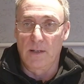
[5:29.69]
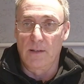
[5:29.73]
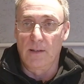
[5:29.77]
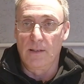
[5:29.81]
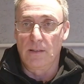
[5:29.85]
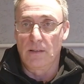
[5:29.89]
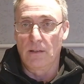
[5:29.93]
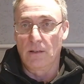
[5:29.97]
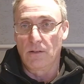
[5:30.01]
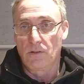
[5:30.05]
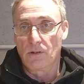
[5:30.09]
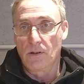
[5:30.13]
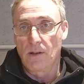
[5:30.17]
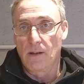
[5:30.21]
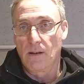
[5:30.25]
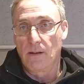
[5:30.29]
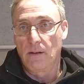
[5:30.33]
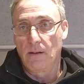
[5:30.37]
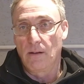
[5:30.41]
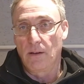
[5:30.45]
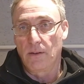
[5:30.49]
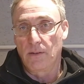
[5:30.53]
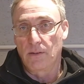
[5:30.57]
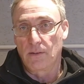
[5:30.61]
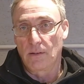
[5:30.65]
He said, yeah.
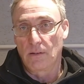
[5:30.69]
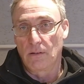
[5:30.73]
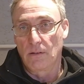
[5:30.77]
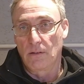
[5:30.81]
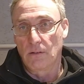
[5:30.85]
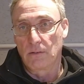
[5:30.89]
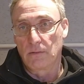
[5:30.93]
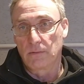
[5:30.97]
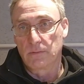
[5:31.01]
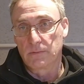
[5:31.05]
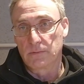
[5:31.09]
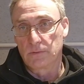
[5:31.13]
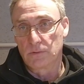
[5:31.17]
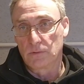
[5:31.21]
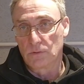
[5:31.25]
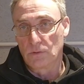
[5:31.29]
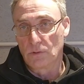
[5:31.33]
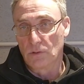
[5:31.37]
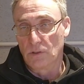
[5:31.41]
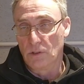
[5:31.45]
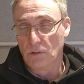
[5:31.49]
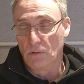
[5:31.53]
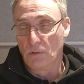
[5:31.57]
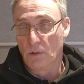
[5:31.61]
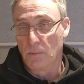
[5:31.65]
I said, look,
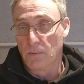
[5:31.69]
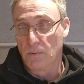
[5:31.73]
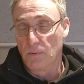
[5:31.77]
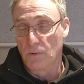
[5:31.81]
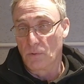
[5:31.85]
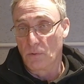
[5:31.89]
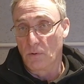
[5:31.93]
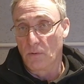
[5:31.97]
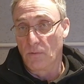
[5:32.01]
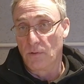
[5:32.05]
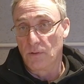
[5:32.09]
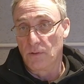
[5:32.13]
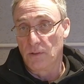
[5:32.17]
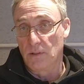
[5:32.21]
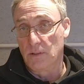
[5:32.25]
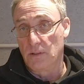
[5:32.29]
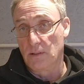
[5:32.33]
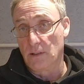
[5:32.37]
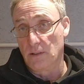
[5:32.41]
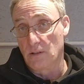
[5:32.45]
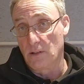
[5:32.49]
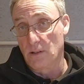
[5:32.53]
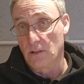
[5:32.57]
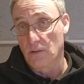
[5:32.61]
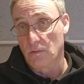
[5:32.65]
are you open to offers? He
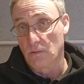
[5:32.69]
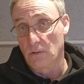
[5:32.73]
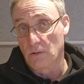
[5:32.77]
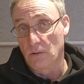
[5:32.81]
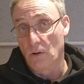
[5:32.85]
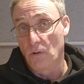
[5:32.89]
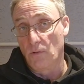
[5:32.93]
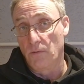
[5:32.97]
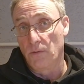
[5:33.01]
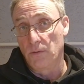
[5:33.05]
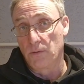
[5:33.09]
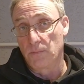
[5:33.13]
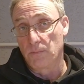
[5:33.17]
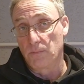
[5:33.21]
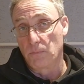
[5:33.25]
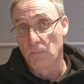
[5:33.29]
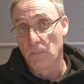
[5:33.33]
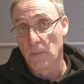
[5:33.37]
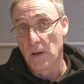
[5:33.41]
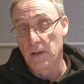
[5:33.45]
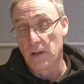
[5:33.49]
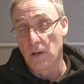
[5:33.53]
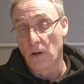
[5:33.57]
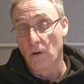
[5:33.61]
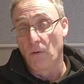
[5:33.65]
said, yes. So I
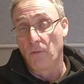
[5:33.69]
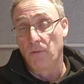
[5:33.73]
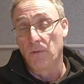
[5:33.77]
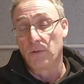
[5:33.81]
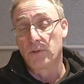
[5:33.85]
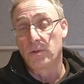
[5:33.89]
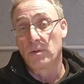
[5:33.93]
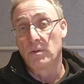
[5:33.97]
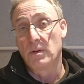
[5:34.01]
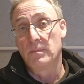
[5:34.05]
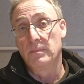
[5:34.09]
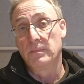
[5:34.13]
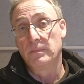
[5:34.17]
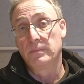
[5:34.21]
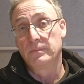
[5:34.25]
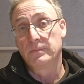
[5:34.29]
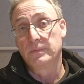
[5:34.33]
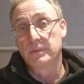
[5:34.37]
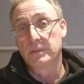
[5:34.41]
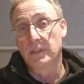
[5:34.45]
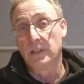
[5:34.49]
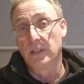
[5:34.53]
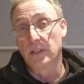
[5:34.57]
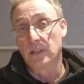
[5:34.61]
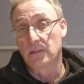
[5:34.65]
made an offer to him,
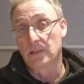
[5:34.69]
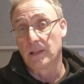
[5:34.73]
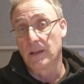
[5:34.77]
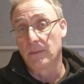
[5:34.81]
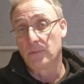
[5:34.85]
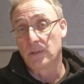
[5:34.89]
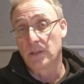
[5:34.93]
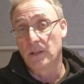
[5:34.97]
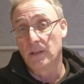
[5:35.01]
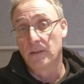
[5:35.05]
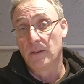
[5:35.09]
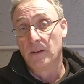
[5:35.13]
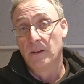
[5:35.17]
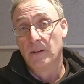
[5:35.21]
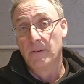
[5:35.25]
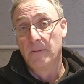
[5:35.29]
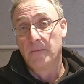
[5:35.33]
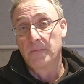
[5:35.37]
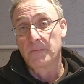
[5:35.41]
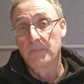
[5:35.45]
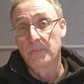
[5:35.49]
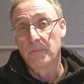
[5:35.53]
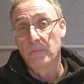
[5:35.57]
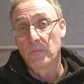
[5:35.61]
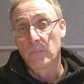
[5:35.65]
he accepted.
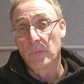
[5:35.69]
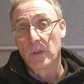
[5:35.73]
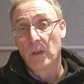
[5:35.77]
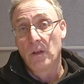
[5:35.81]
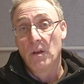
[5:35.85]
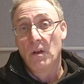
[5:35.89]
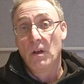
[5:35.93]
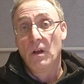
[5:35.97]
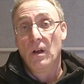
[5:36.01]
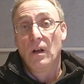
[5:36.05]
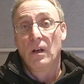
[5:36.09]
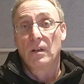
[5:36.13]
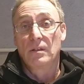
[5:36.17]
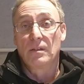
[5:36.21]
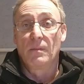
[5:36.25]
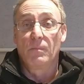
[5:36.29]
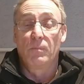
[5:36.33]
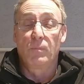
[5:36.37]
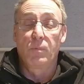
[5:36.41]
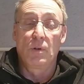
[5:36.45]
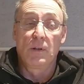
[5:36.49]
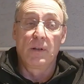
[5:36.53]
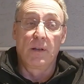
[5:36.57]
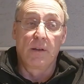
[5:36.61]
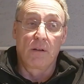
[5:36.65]
I said,
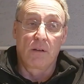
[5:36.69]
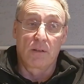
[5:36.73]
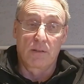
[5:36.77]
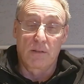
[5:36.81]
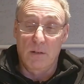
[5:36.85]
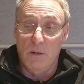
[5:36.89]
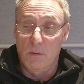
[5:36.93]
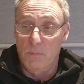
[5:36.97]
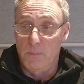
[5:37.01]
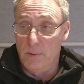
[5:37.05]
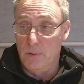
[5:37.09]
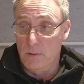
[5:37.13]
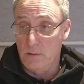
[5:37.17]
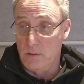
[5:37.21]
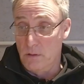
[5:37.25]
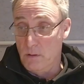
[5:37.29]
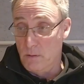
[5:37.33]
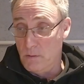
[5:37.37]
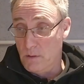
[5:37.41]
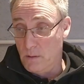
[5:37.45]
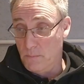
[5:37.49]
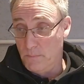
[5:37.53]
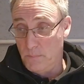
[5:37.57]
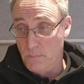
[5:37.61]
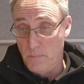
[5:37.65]
brilliant. I said, I'll pick
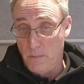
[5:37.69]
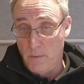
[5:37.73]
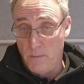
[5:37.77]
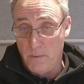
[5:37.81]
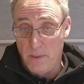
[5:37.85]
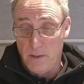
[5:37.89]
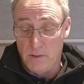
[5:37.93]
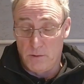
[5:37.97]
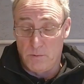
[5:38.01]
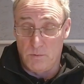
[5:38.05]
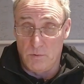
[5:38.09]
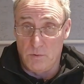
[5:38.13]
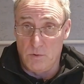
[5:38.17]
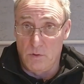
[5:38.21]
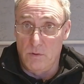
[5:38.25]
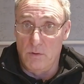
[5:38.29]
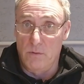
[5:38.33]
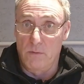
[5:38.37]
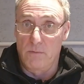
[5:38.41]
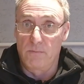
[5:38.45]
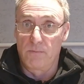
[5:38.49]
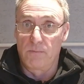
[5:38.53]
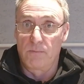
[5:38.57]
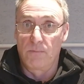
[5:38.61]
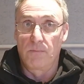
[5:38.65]
up, this was on the
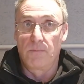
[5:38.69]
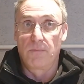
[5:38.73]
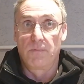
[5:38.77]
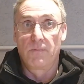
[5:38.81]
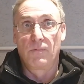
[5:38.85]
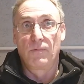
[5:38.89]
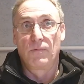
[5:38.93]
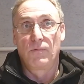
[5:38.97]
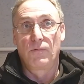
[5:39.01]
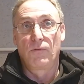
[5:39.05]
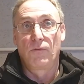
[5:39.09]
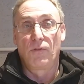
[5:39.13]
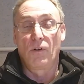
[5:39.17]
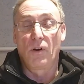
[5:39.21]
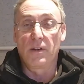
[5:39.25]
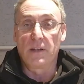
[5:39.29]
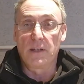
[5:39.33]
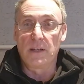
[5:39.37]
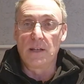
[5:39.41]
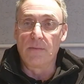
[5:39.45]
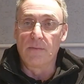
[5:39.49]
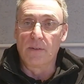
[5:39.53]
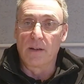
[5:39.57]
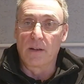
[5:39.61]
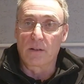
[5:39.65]
Friday
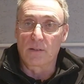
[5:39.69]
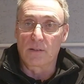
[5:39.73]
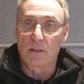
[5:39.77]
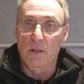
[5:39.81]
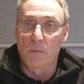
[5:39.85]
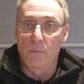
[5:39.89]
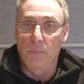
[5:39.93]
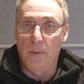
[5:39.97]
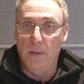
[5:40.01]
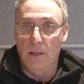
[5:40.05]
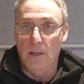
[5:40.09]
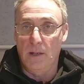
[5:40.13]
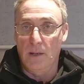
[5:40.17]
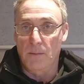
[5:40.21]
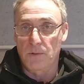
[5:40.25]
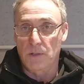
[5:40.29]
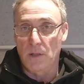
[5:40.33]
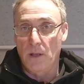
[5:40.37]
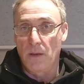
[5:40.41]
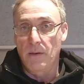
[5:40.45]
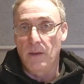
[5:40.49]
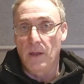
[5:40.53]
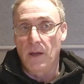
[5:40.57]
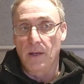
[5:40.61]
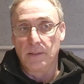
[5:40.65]
evening. I said, I'll pick it up
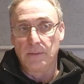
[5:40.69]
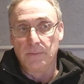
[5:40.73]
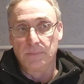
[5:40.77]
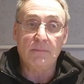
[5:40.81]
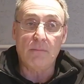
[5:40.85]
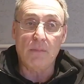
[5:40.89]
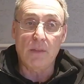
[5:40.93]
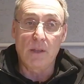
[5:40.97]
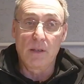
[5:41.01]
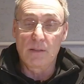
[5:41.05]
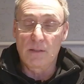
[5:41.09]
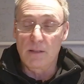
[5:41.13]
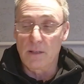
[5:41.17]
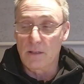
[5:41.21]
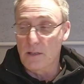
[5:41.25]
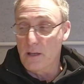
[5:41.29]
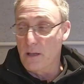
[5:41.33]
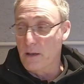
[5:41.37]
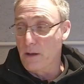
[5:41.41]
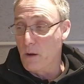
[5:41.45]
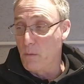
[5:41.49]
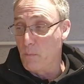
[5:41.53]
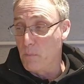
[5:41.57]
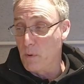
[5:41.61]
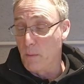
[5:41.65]
Sunday. He said, yeah,
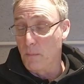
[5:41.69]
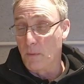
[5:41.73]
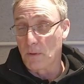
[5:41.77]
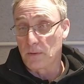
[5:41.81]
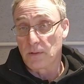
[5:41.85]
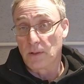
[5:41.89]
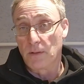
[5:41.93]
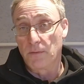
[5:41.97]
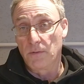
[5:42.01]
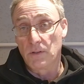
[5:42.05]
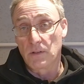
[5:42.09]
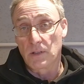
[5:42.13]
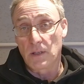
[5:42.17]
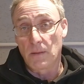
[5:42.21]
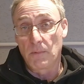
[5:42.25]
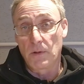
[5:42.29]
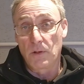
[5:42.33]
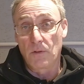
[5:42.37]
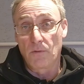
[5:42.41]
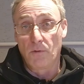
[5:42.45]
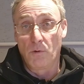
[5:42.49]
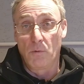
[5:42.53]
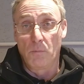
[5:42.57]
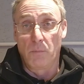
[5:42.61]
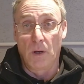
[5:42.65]
no problem. I said, if you can send me
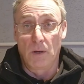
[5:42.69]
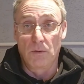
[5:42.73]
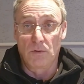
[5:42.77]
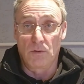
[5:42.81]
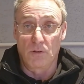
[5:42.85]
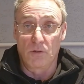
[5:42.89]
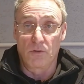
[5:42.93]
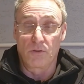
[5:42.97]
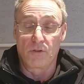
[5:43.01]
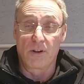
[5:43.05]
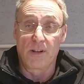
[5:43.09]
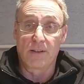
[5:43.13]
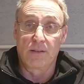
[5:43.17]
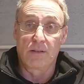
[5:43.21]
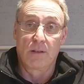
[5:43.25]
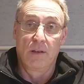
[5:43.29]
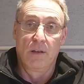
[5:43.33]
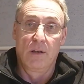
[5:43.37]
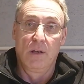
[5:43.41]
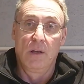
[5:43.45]
your full postal address.